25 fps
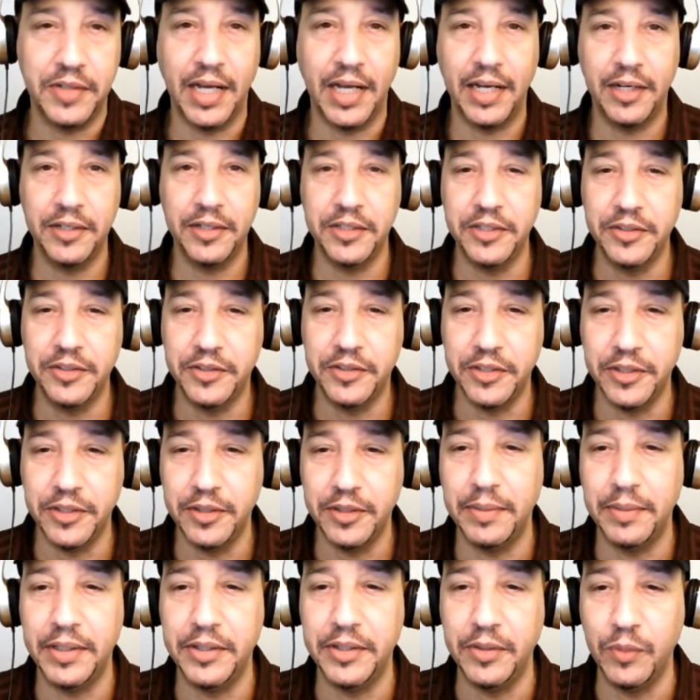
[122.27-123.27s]
on
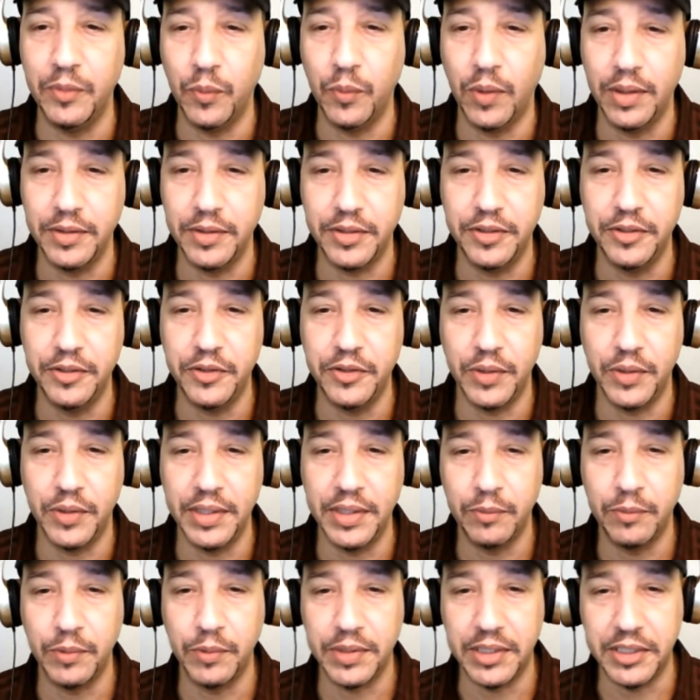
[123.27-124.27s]
YouTube and you want to join
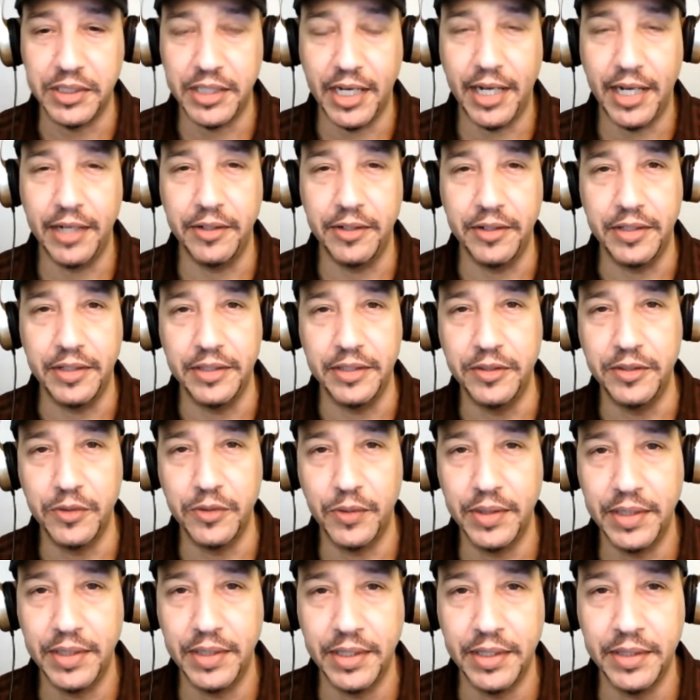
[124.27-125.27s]
in with the chat, you can
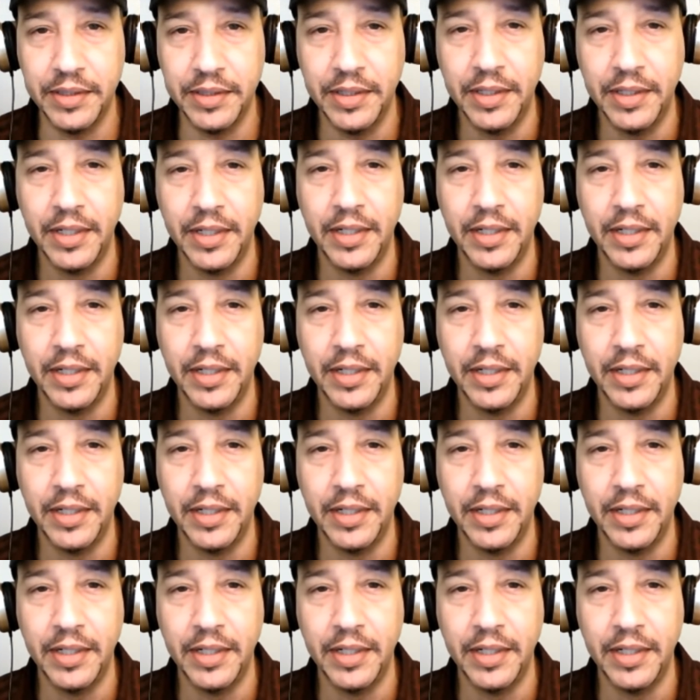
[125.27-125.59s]
join in.